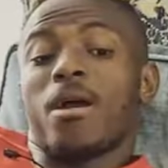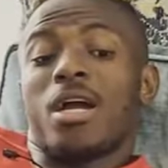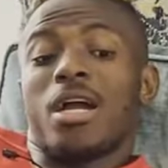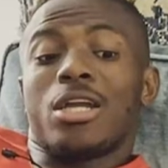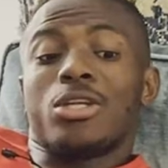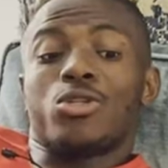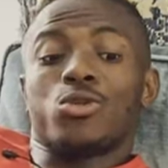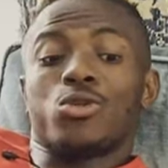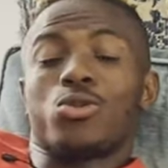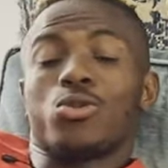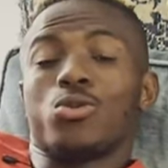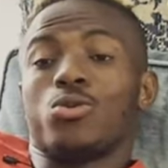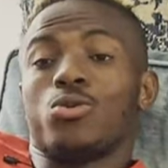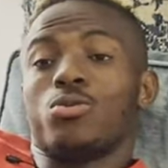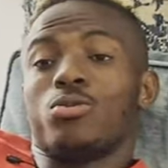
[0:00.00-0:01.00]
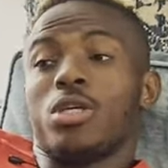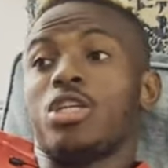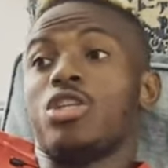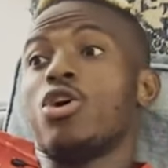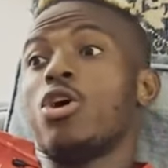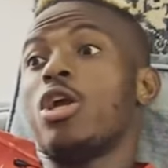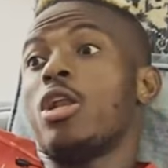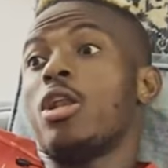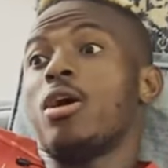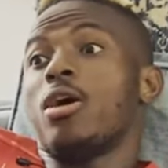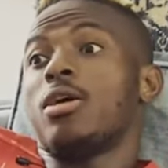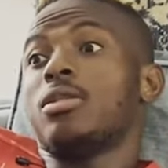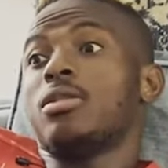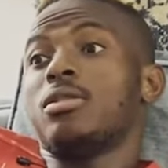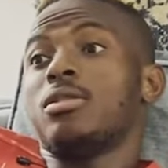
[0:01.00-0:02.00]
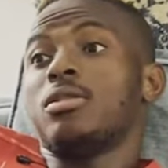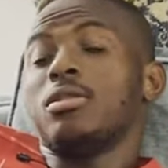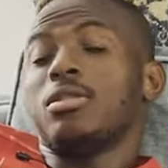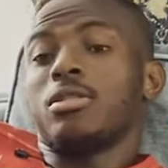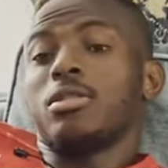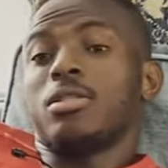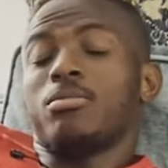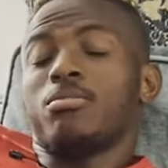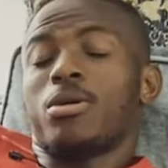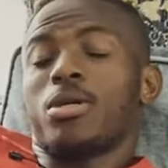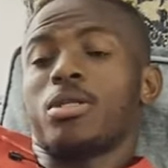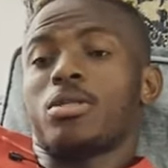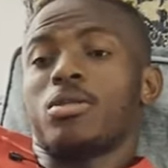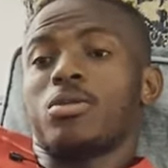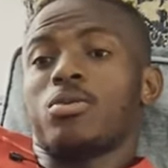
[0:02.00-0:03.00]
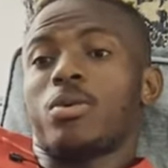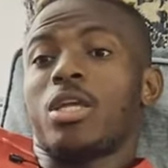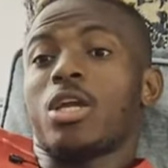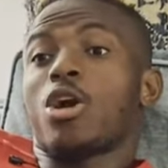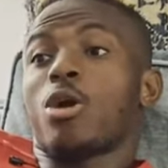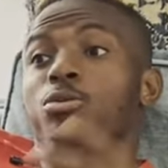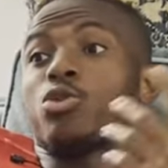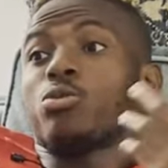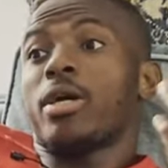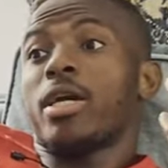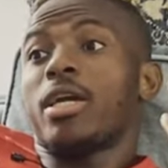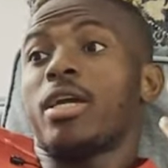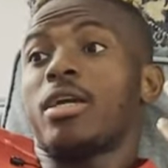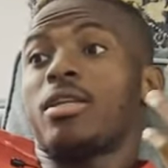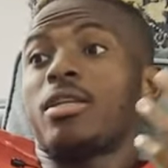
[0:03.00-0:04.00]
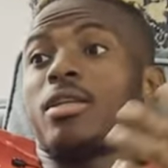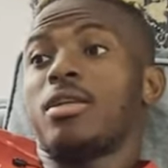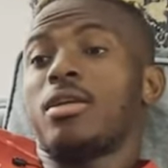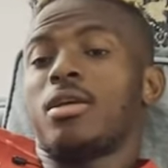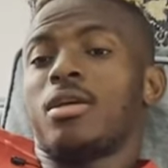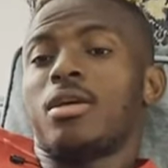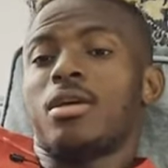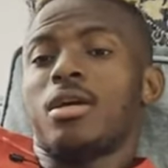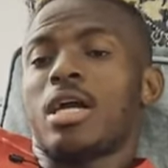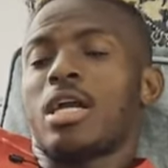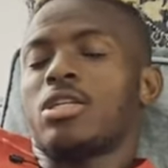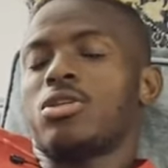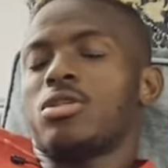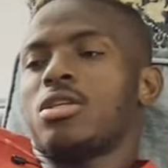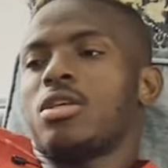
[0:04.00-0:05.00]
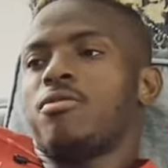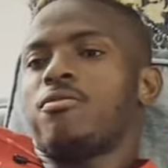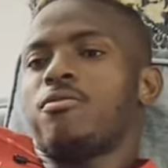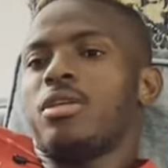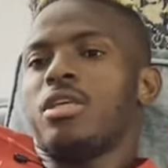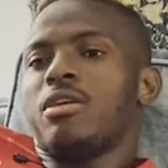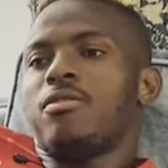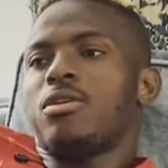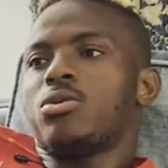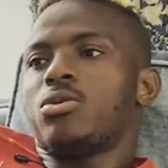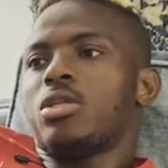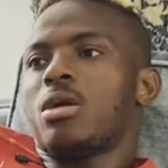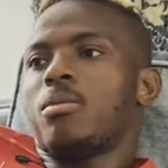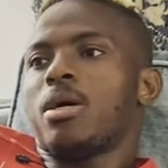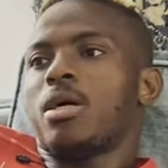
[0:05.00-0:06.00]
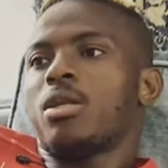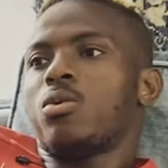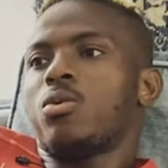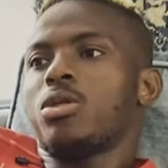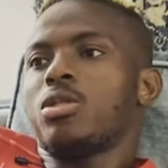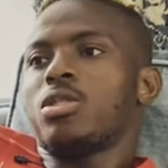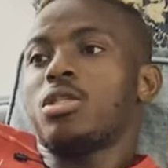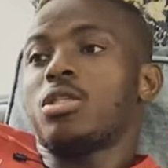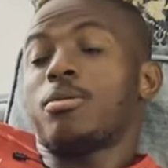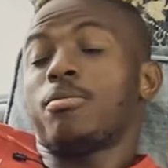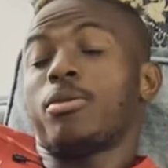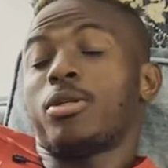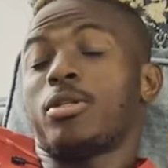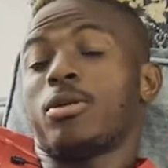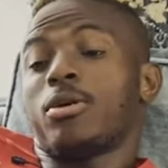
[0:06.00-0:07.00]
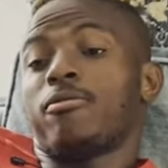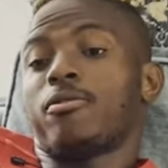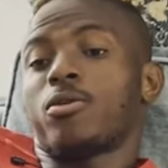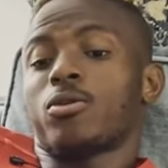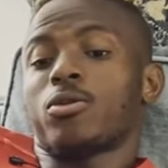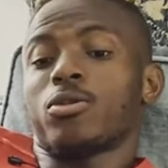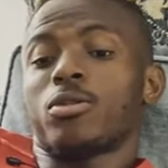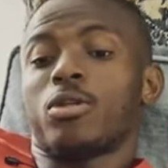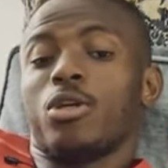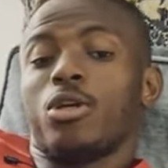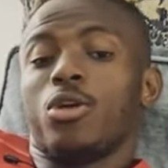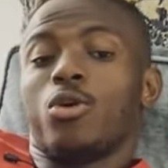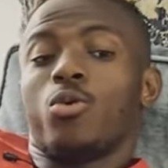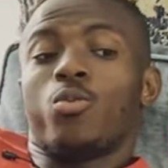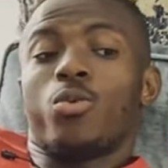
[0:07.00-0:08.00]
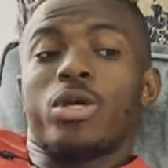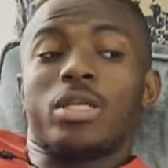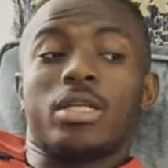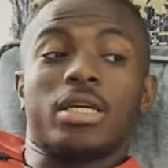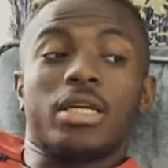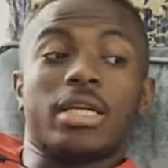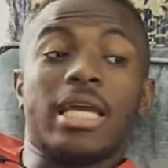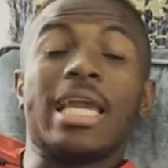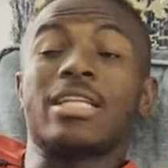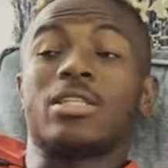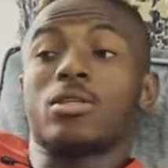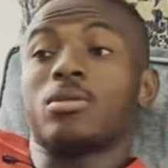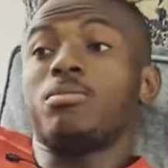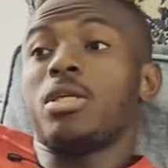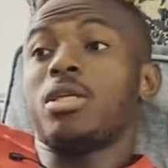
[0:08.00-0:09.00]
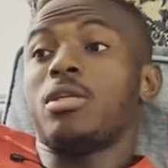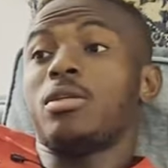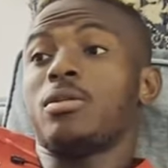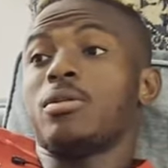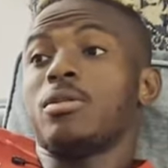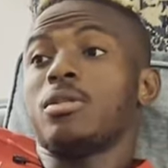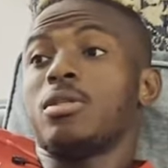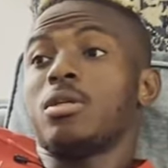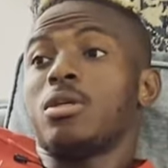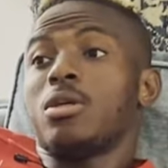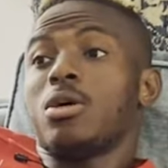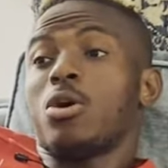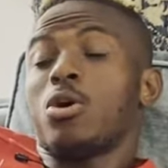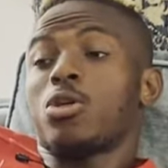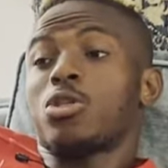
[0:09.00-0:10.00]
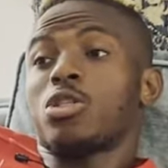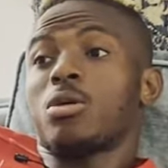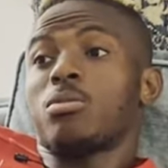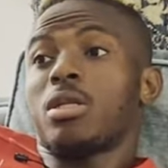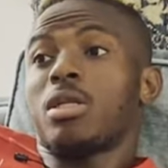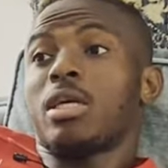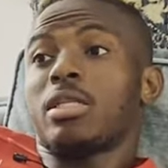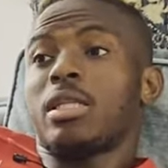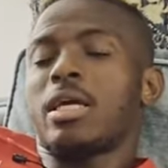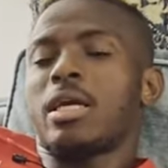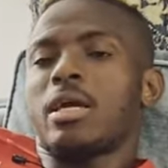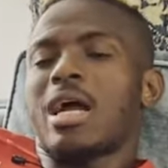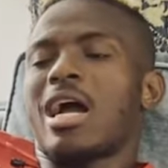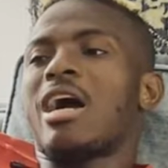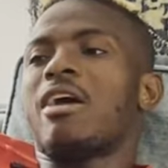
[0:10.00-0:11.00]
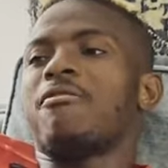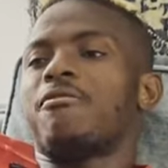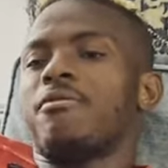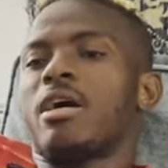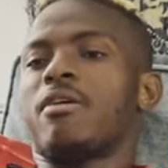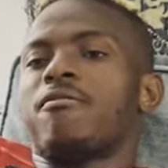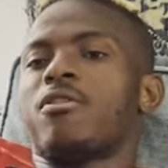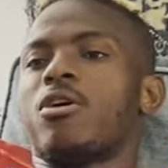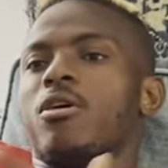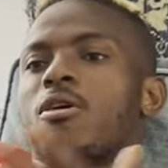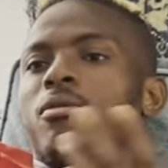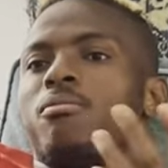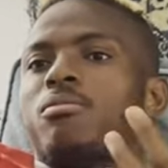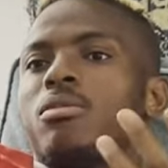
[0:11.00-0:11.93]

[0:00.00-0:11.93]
I choose to ignore a lot, but when it comes to my head, I just give it to them. I don't want it. But of course, when they hate on me or something like that, I've got